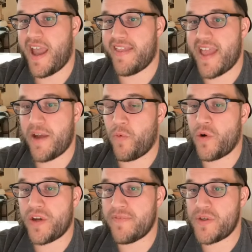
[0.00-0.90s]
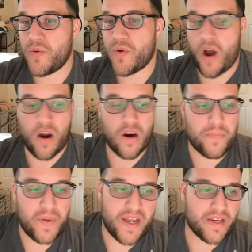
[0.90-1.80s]
and then we'll give you
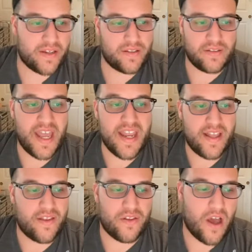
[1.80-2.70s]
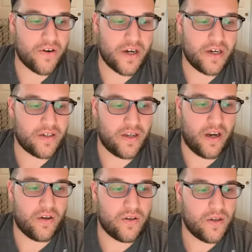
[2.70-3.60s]
our pick late in the lottery,
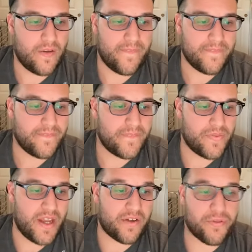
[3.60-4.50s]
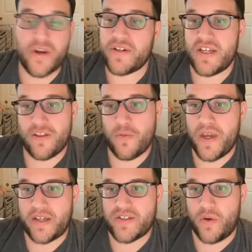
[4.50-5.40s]
their 13th
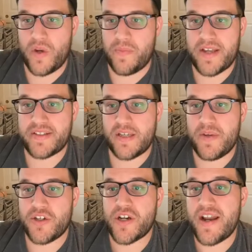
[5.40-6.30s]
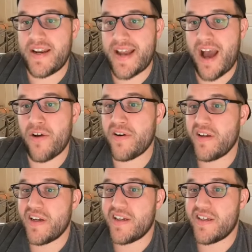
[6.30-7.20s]
pick. So we'd basically be trading
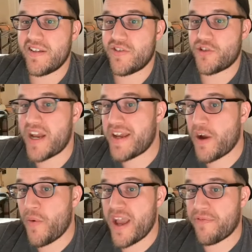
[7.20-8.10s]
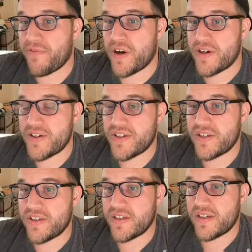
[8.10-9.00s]
down, trading away a
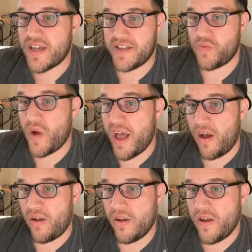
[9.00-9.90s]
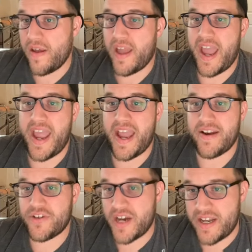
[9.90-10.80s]
first as well,
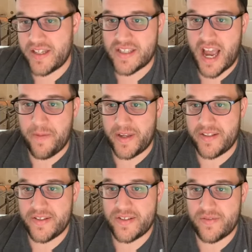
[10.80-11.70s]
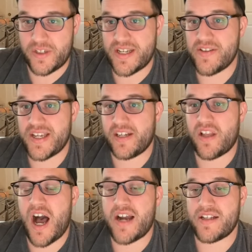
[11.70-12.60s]
and trading Simons, which sounds like a
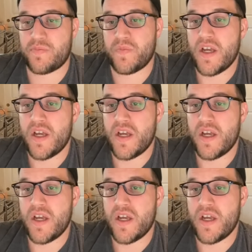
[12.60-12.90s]
lot